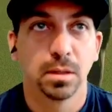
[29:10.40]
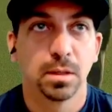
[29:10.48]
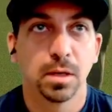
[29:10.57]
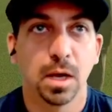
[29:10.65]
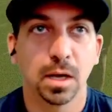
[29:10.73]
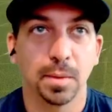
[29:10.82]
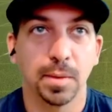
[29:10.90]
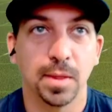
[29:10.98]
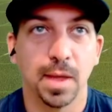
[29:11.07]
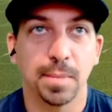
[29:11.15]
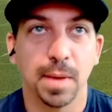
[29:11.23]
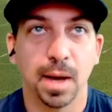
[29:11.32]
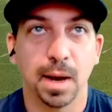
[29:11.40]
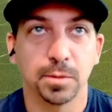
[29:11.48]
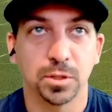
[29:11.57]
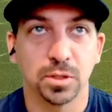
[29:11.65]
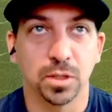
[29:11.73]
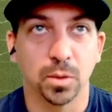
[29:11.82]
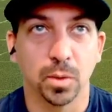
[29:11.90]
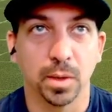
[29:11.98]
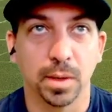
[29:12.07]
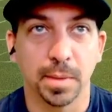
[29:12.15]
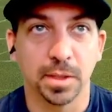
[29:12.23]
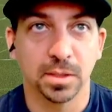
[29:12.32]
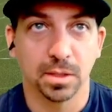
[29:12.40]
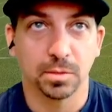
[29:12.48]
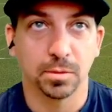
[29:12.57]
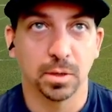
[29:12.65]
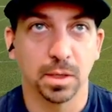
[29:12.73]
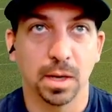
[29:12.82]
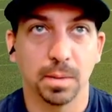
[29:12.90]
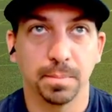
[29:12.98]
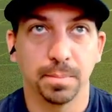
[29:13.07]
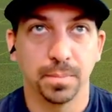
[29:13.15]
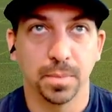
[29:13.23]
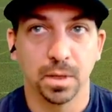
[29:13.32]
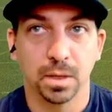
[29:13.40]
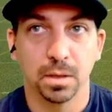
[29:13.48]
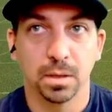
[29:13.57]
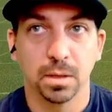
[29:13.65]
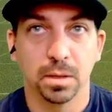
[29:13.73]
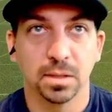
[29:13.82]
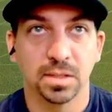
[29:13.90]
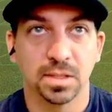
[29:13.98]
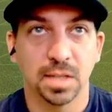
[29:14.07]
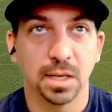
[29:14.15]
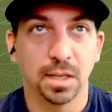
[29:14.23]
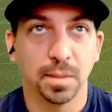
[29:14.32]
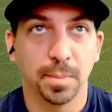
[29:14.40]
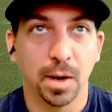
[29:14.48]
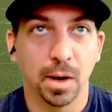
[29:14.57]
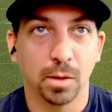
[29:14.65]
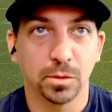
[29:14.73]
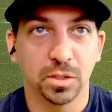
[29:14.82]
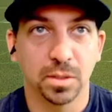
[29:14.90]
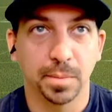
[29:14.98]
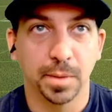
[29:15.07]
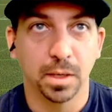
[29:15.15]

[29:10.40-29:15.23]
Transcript: Not going to be that bad. I'm just annoyed at myself right now. Extending the putt out just a bit.